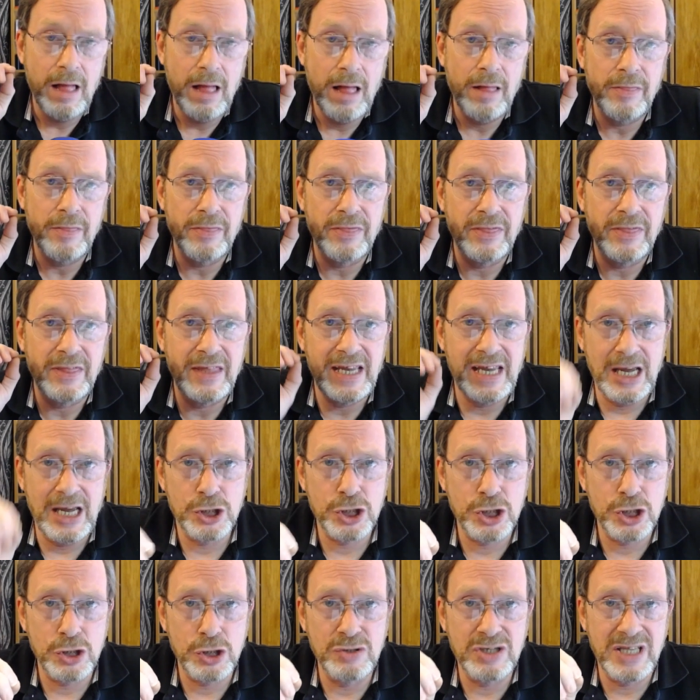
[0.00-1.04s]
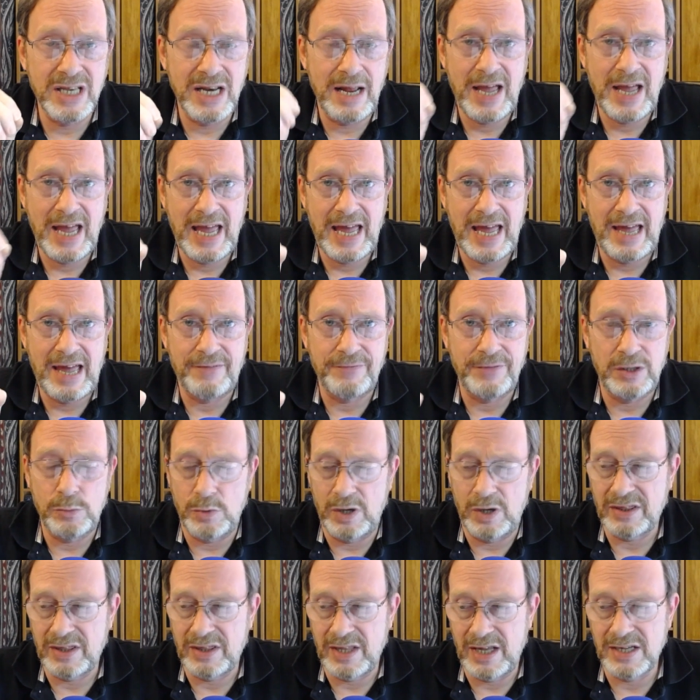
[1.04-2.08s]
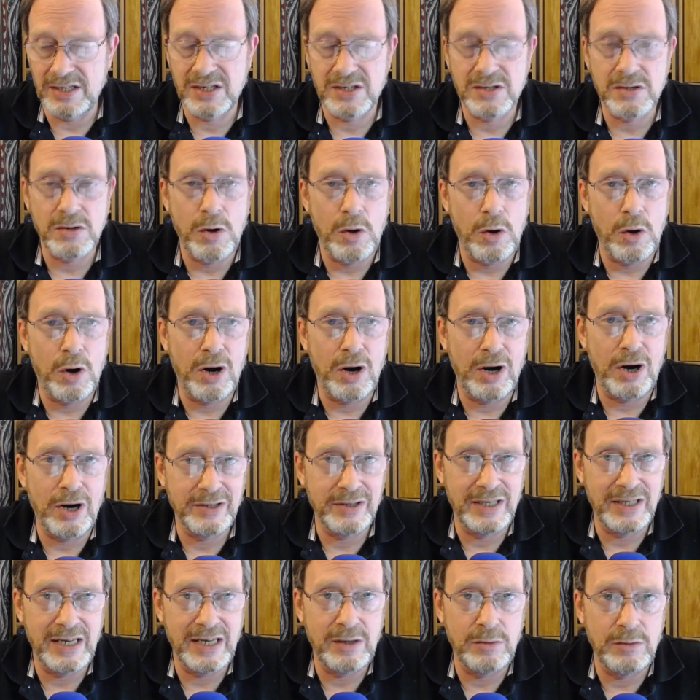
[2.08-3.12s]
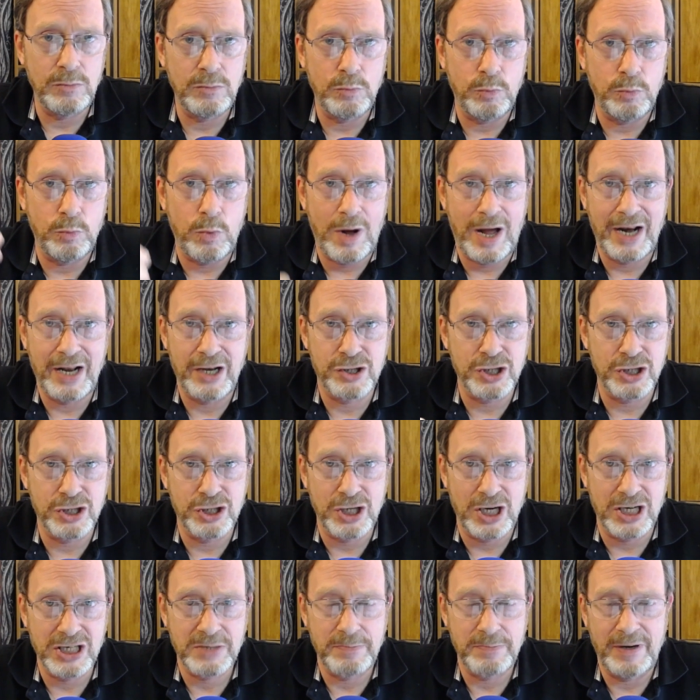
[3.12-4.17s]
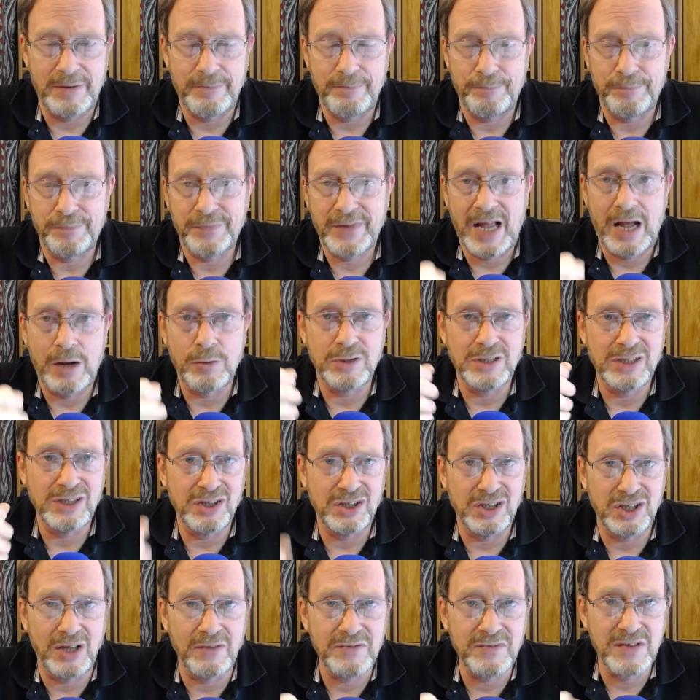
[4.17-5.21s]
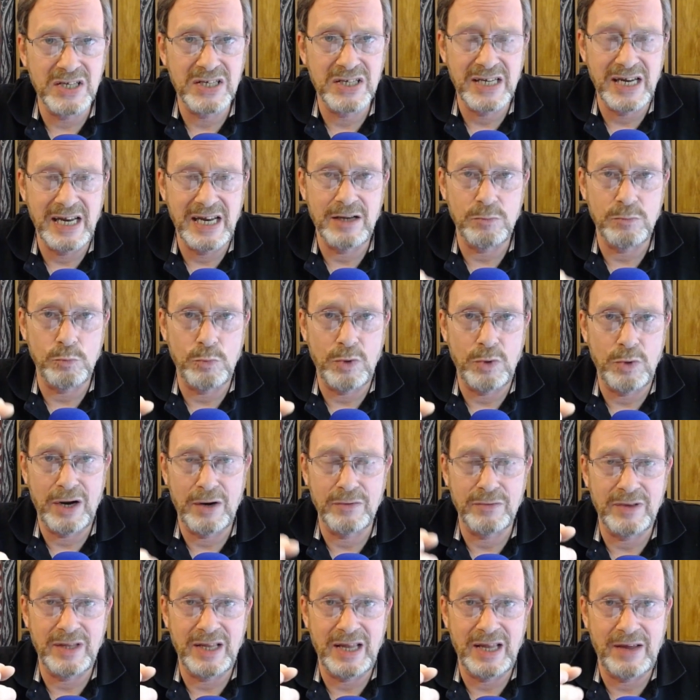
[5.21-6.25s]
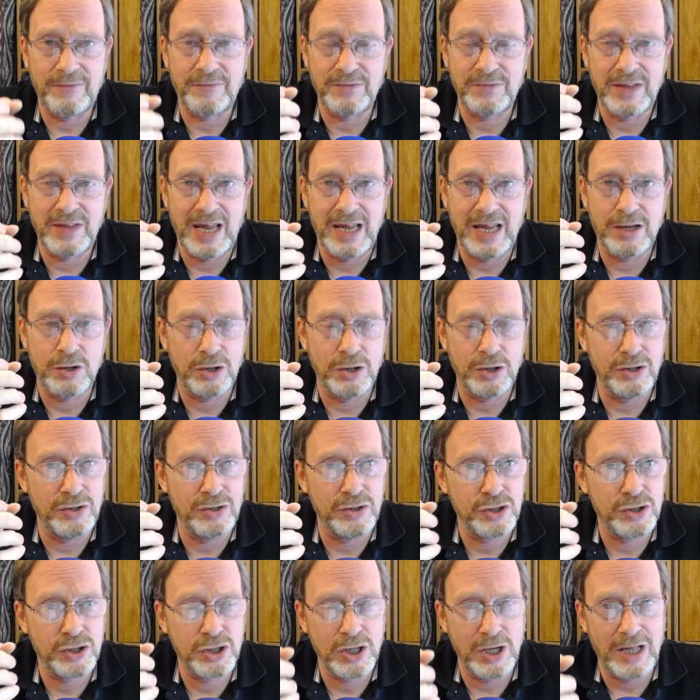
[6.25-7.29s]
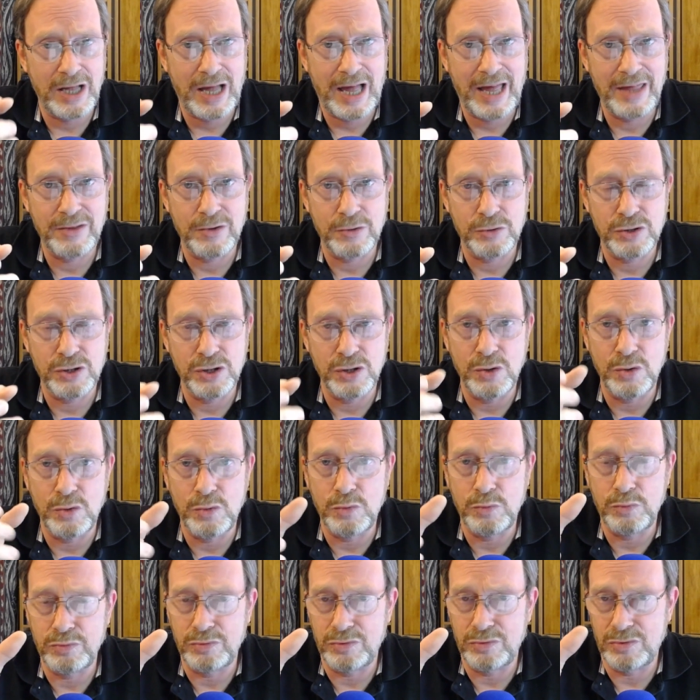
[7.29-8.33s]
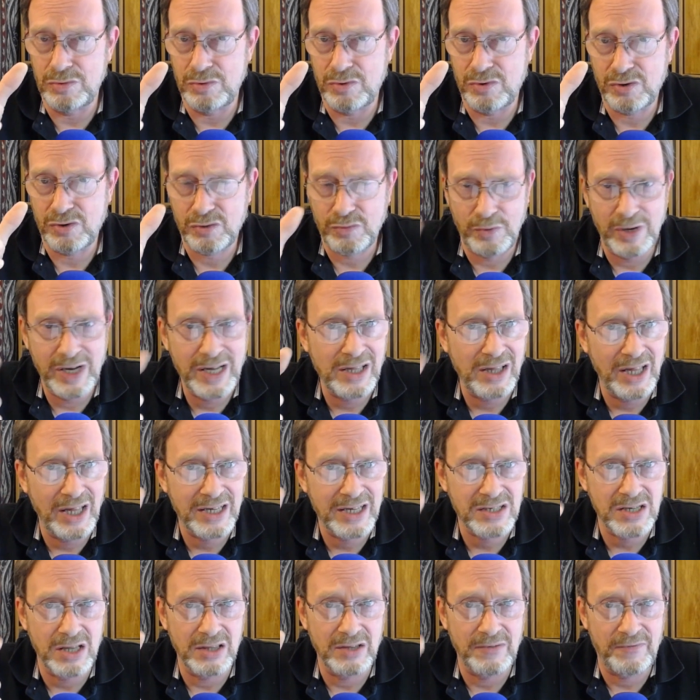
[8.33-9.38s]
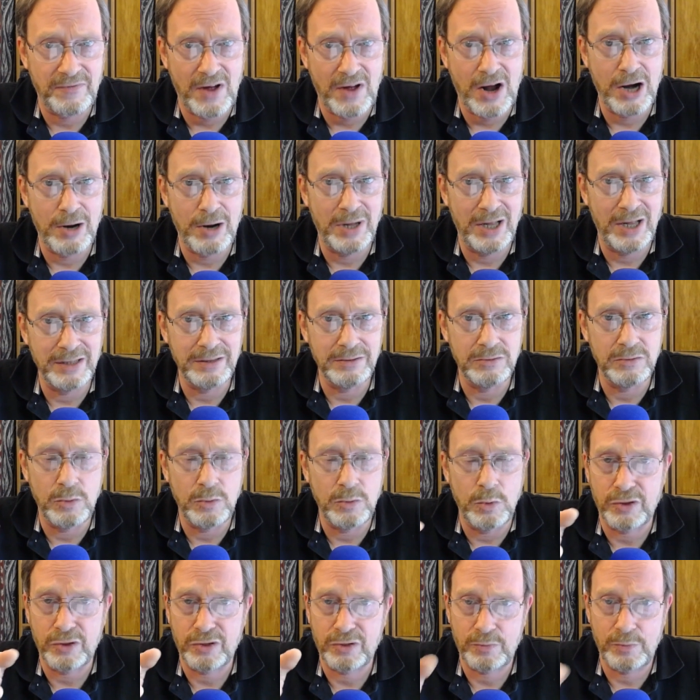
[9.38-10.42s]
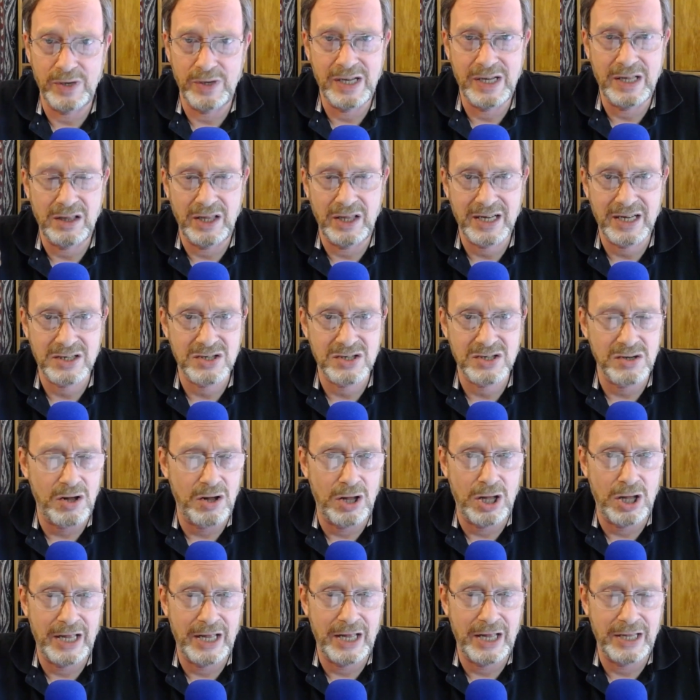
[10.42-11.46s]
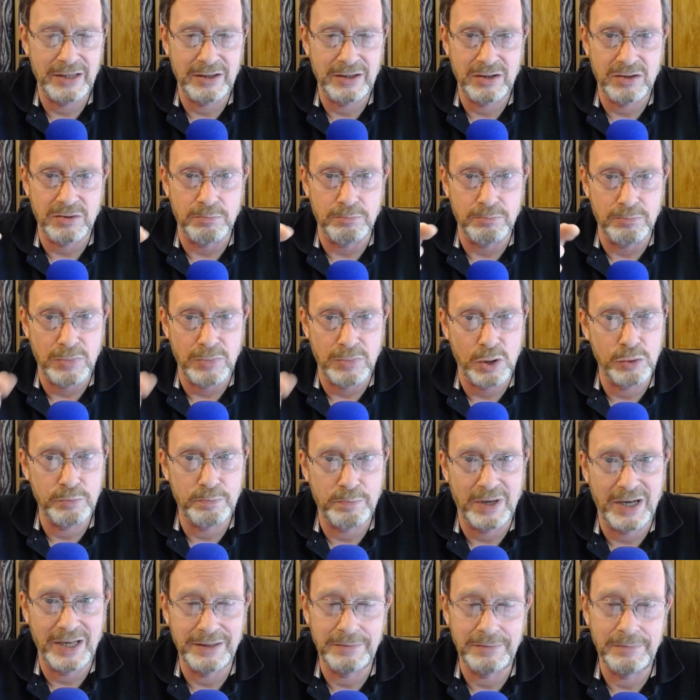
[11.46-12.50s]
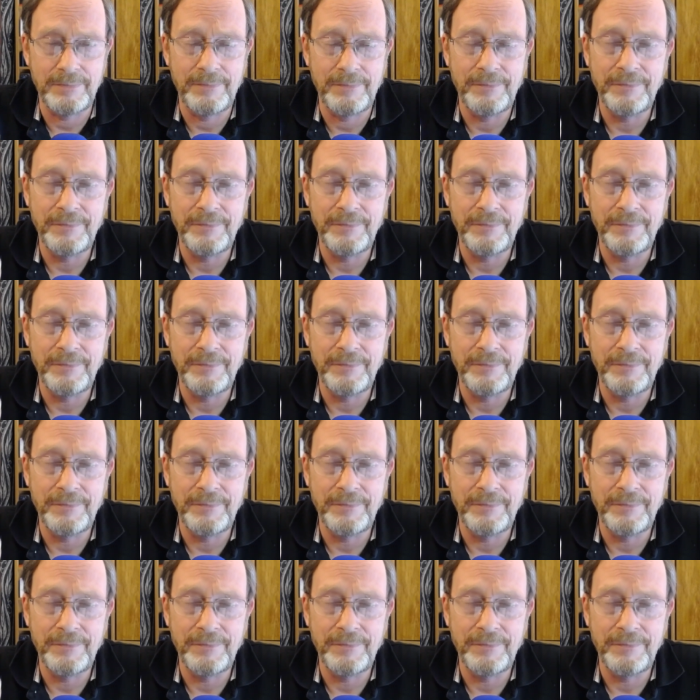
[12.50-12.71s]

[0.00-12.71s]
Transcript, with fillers: The issues that I'm having with this are the wattage adjustment. I would love to see it where if they could either do three clicks on the fire button or three clicks on the mode button